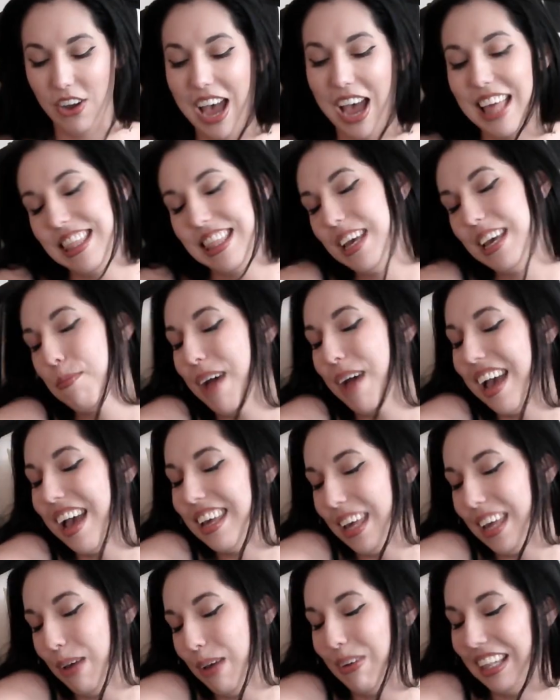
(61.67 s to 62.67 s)
I think
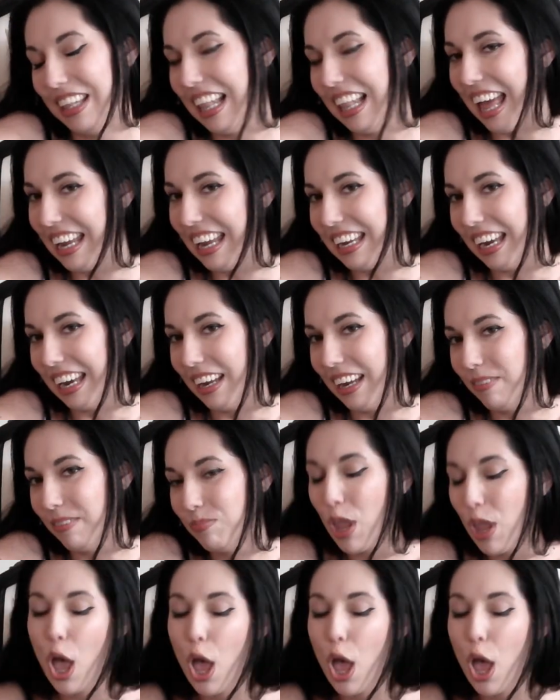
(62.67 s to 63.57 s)
Mikey would like it